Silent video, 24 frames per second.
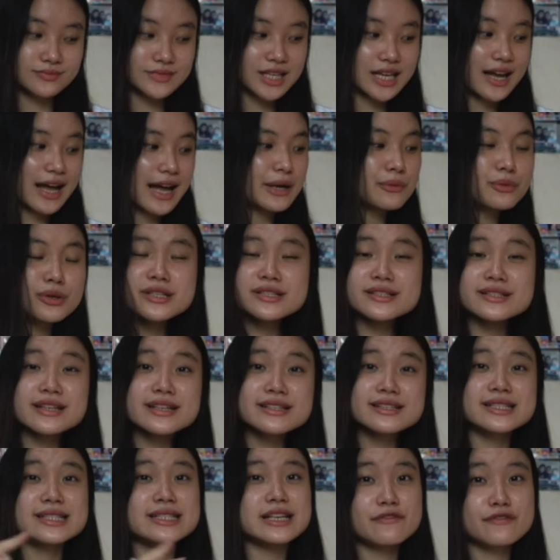I wouldn't say
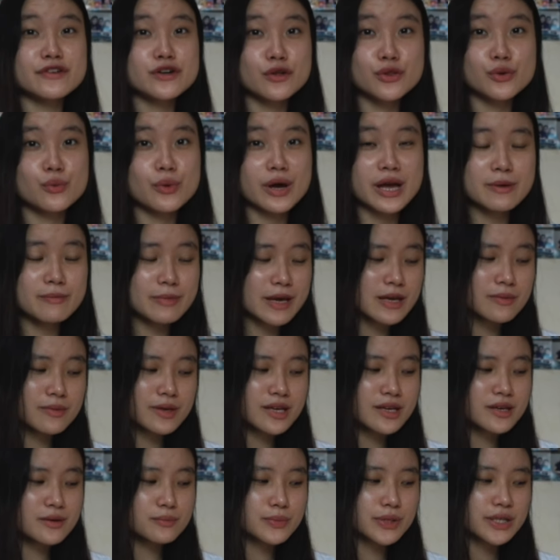it's 7 all the way
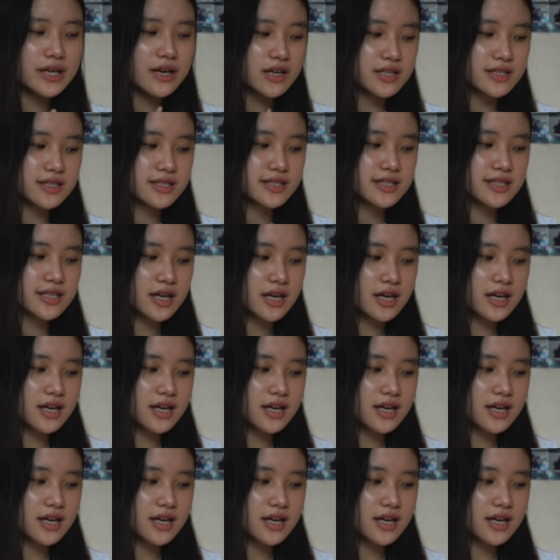baby because